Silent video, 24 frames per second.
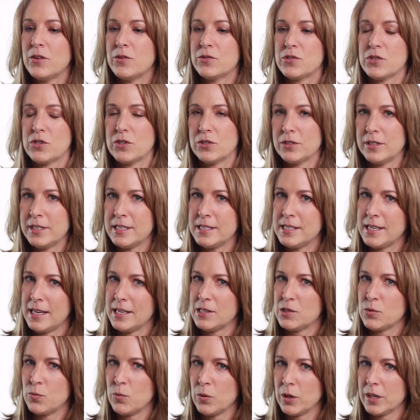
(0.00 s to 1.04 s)
those early
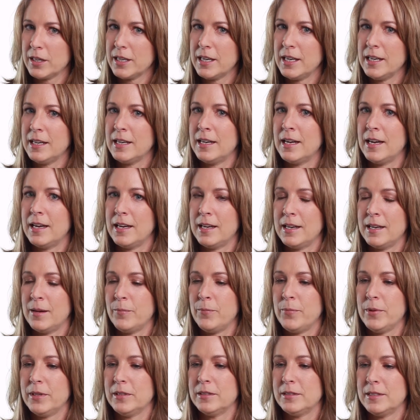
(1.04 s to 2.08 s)
days, working in a
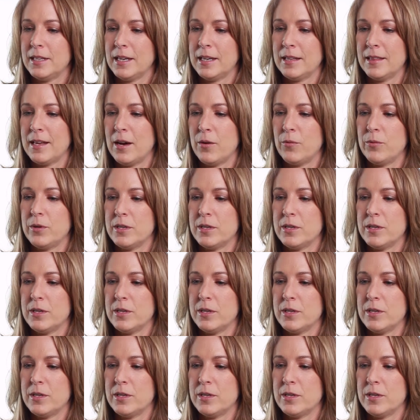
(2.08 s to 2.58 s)
building that